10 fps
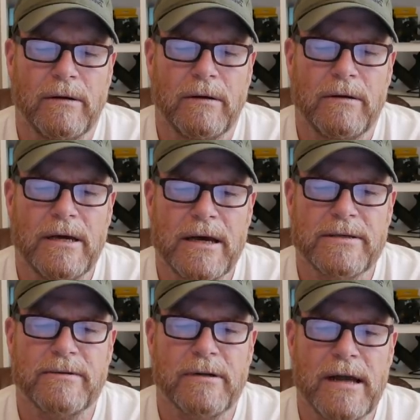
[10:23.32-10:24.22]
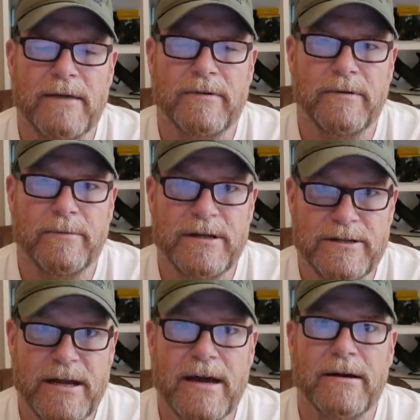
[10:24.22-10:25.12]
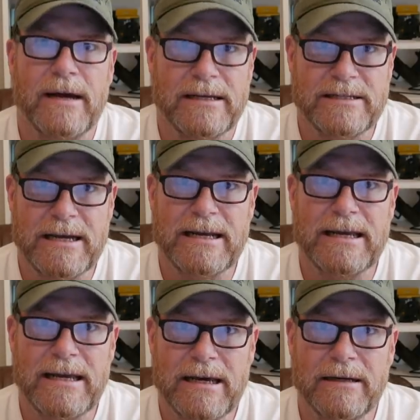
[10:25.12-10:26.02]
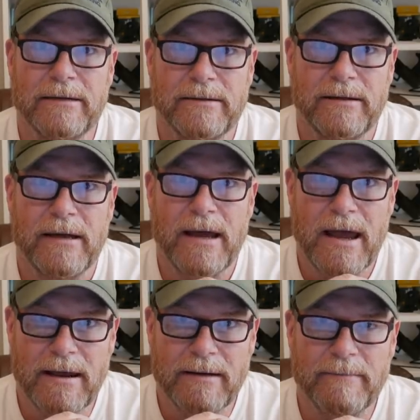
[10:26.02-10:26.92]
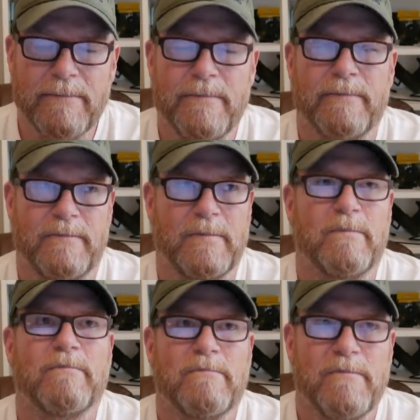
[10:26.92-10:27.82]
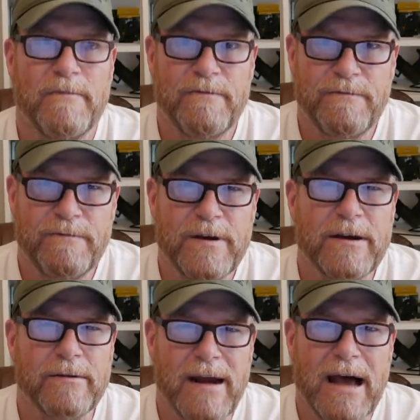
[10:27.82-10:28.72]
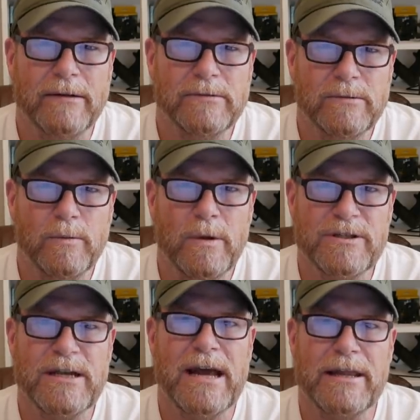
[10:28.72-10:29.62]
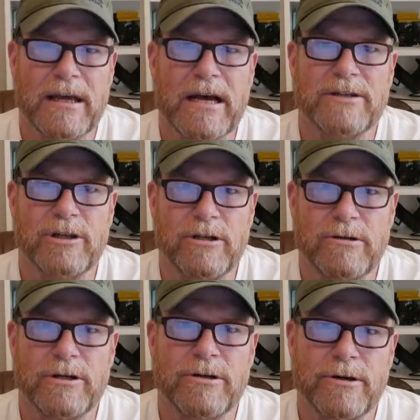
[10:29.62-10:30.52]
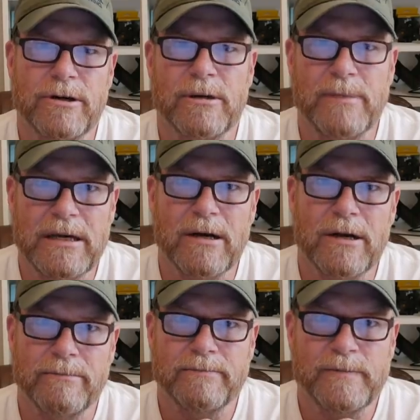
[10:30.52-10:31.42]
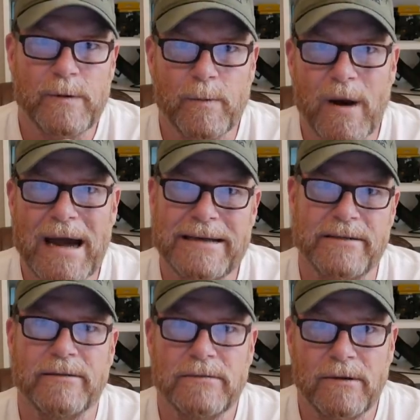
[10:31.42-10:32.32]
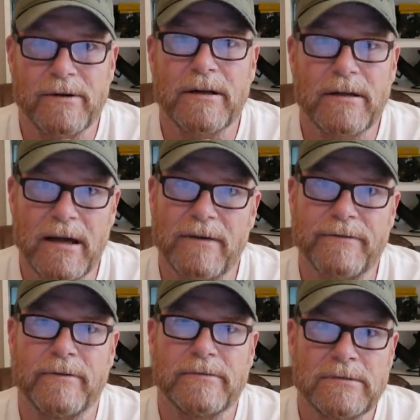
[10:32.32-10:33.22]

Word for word: you guys are going to have to reach down. I say it again and figure out what side of the Constitution you're going to be on the right or the left.